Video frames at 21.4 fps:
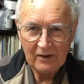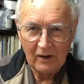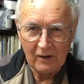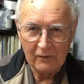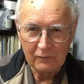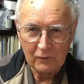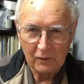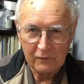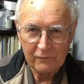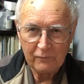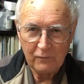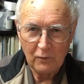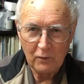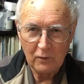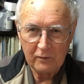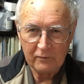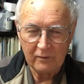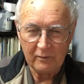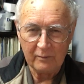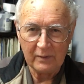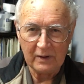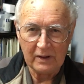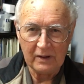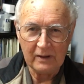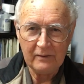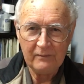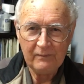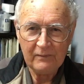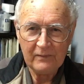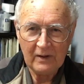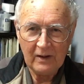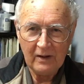I've got four of them here,
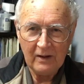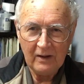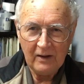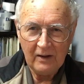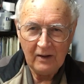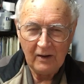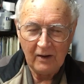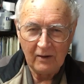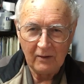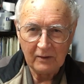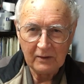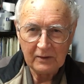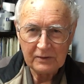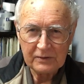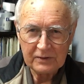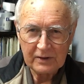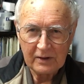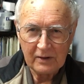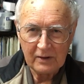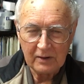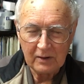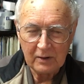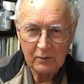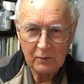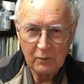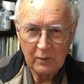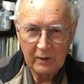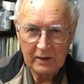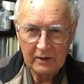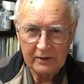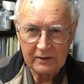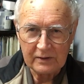and I'm just going to
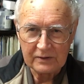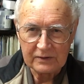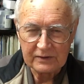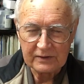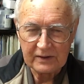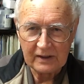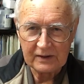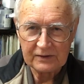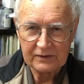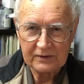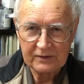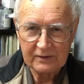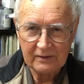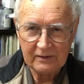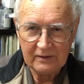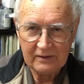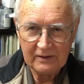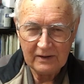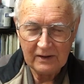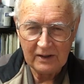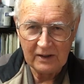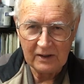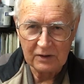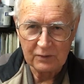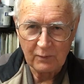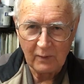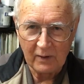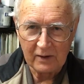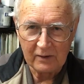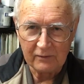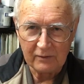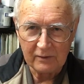quickly discuss each
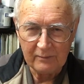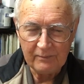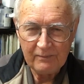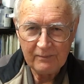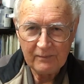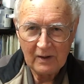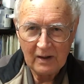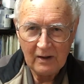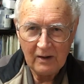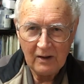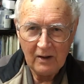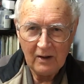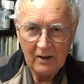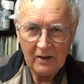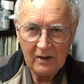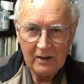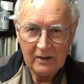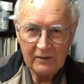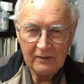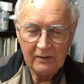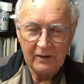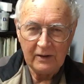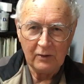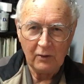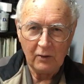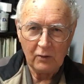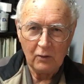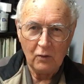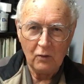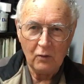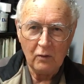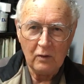one of them. They're
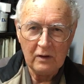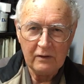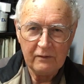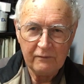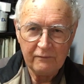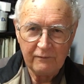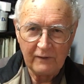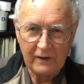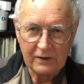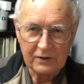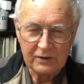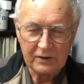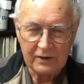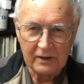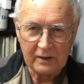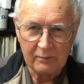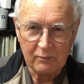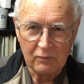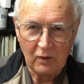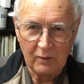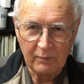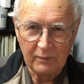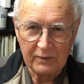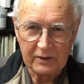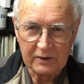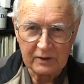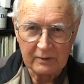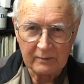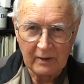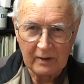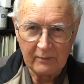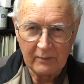not all functioning properly
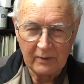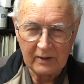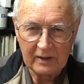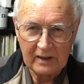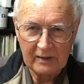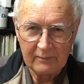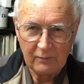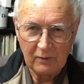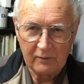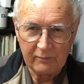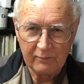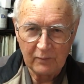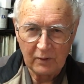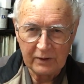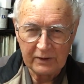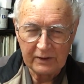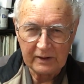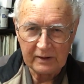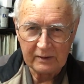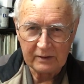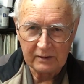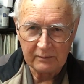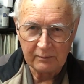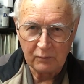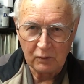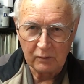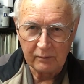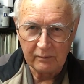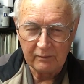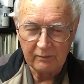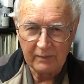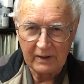at the moment. A couple of them I need to
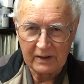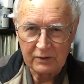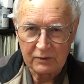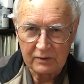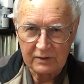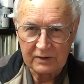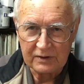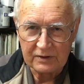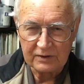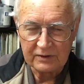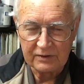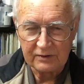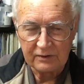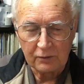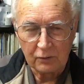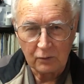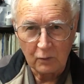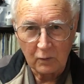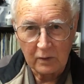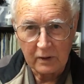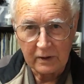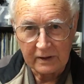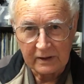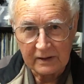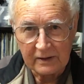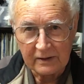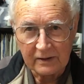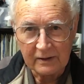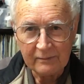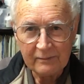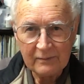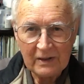put batteries that will work
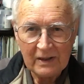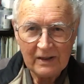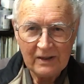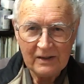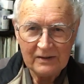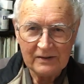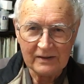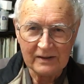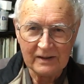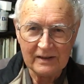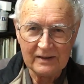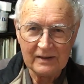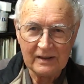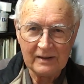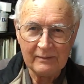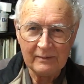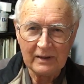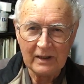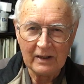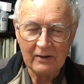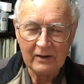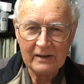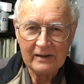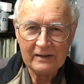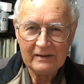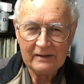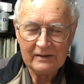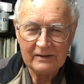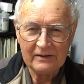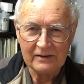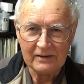in them to get them going.